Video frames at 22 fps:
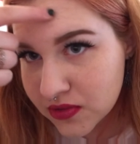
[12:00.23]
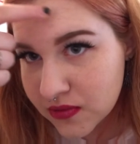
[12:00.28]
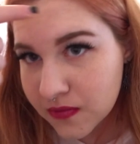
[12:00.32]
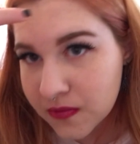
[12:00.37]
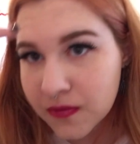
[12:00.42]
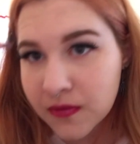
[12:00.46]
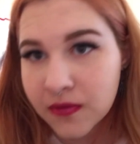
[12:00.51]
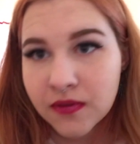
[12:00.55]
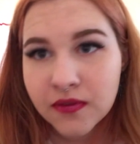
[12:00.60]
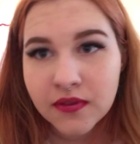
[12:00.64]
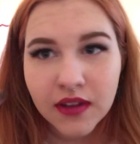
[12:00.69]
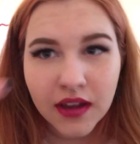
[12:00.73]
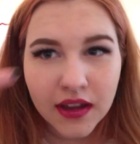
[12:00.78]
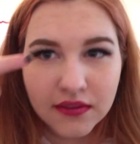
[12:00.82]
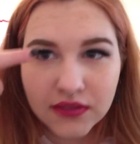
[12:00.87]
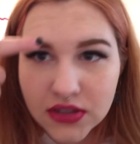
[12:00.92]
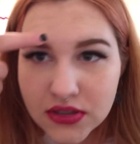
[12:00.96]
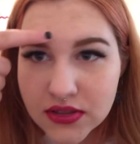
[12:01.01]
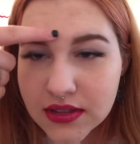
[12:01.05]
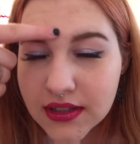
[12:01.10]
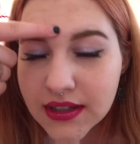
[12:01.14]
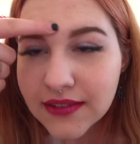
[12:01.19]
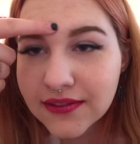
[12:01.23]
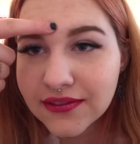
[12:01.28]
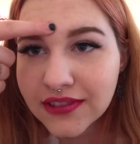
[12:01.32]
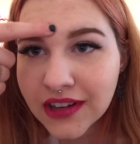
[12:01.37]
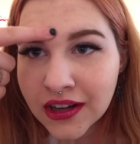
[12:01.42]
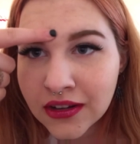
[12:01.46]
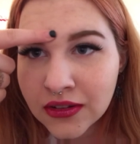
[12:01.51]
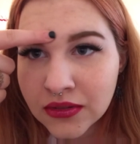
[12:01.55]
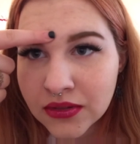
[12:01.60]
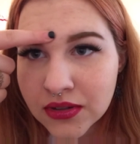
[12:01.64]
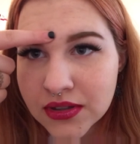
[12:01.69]
of, I've also got
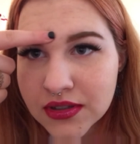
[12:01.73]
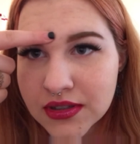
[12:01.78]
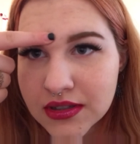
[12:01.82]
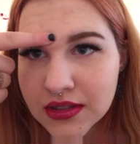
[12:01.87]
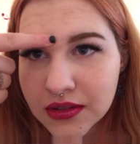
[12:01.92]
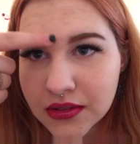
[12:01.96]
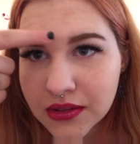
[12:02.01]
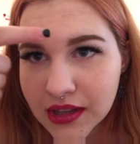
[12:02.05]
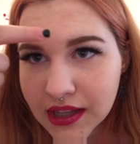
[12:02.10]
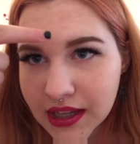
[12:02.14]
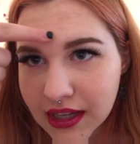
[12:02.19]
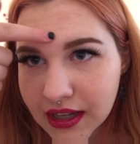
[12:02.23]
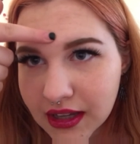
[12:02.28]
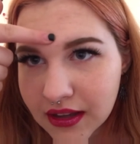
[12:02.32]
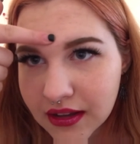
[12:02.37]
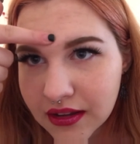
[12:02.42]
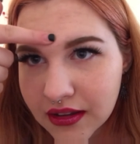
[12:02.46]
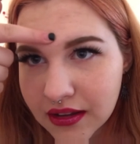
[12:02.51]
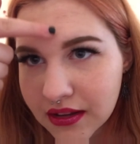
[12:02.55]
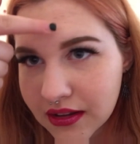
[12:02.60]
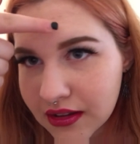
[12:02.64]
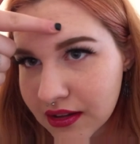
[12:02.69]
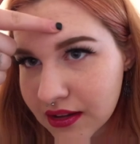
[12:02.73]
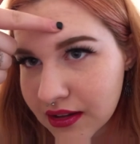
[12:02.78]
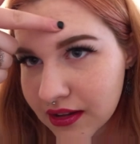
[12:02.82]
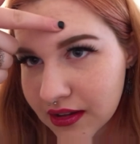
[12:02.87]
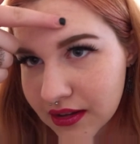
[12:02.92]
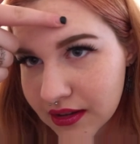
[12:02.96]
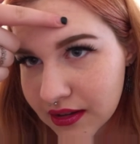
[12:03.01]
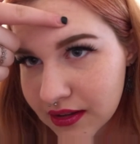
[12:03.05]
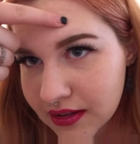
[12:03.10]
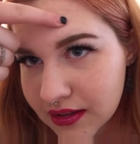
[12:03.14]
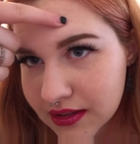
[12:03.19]
freckles, so like
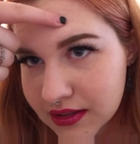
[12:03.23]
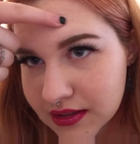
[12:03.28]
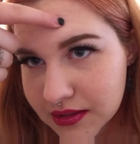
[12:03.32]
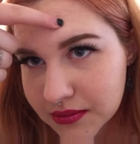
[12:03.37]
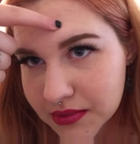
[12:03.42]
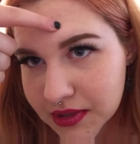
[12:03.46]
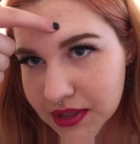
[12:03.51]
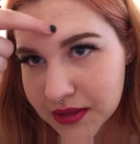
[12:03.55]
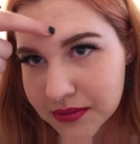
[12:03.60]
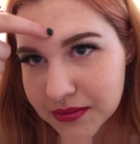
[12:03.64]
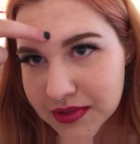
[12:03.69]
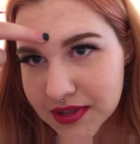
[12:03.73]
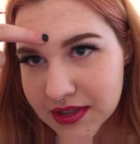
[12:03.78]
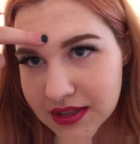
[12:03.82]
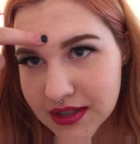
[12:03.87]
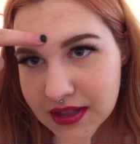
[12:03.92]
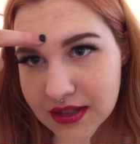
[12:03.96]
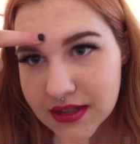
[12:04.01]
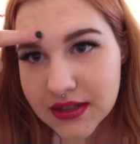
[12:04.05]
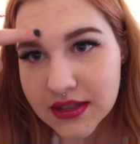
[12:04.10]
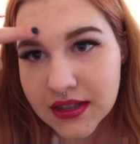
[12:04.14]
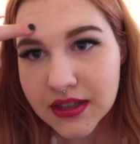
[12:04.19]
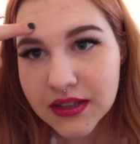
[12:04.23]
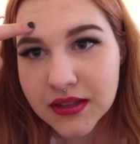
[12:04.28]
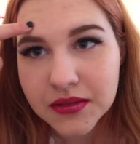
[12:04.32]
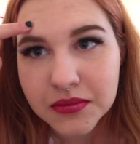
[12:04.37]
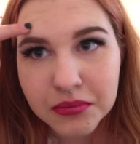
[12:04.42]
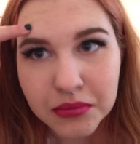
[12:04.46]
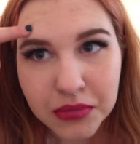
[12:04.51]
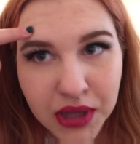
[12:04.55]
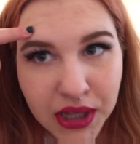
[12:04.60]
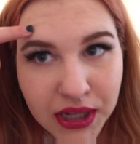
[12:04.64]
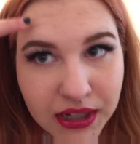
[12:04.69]
sometimes these things
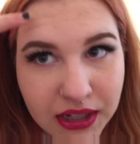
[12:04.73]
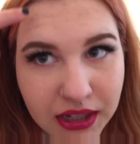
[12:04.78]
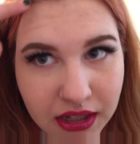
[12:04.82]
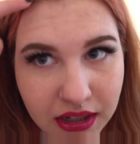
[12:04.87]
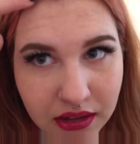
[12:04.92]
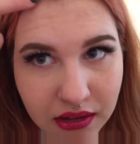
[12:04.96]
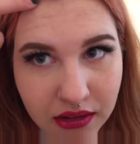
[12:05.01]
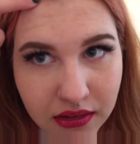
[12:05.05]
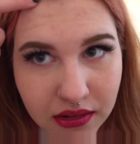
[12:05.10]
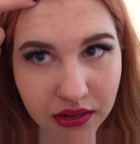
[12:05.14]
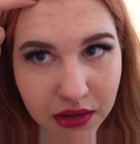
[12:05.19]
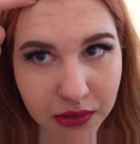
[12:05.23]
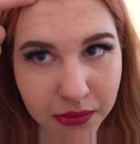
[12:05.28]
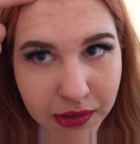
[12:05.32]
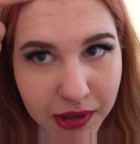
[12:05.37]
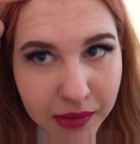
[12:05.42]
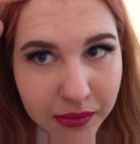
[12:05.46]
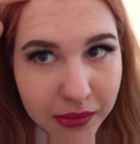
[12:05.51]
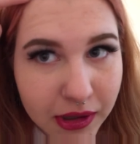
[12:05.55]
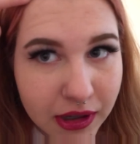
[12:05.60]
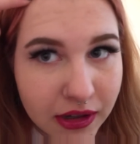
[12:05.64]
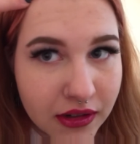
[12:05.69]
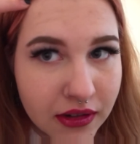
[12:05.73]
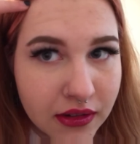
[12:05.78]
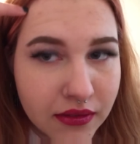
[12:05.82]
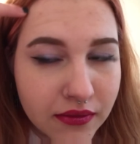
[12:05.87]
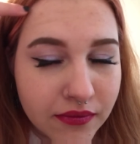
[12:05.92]
blend in a little bit, but